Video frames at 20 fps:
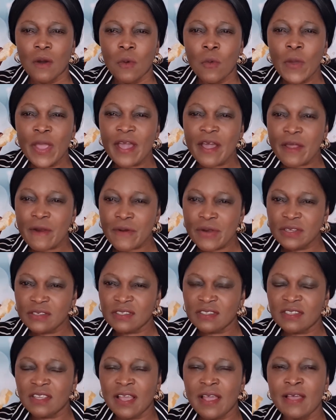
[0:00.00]
We
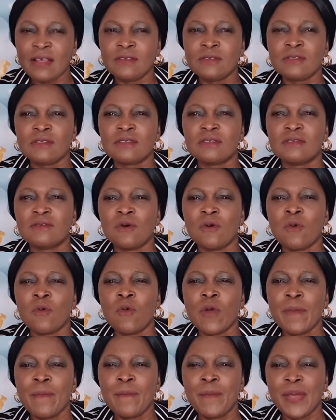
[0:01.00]
Christians,
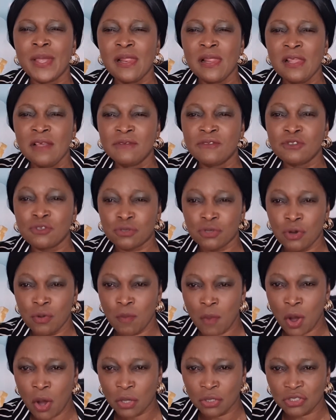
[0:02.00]
we believe so
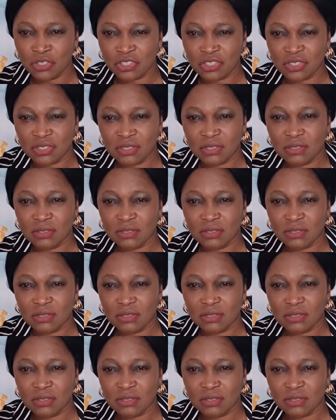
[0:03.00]
much